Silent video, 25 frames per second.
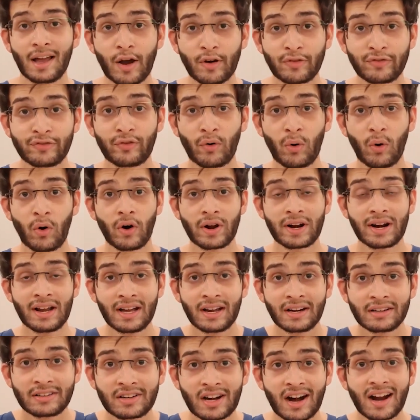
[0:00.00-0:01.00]
Four,
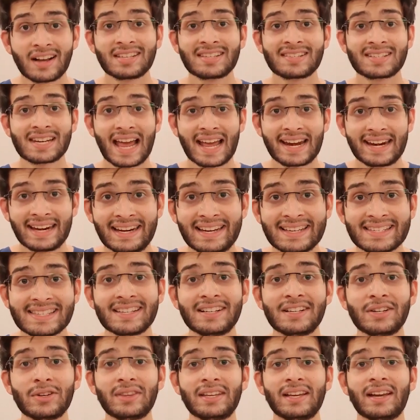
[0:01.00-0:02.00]
trust and
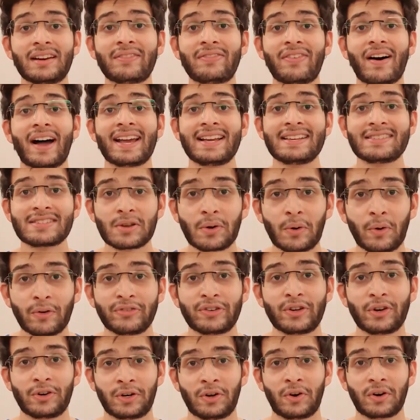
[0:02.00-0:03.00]
listen to the advice
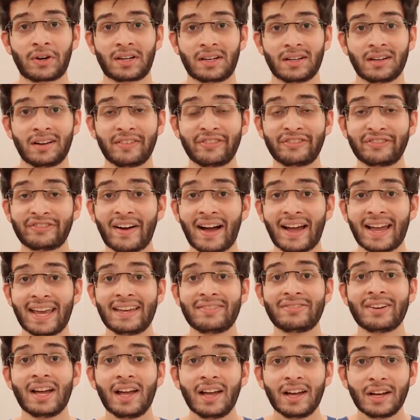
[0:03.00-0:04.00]
of your doctor.
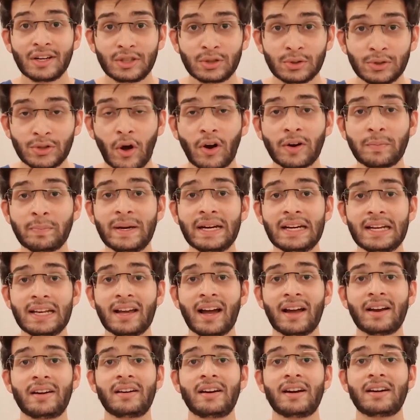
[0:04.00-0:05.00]
Five, do not be
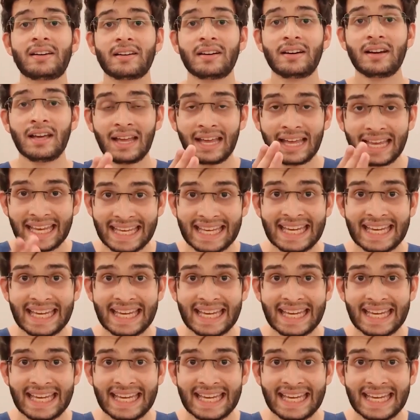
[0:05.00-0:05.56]
dehydrated.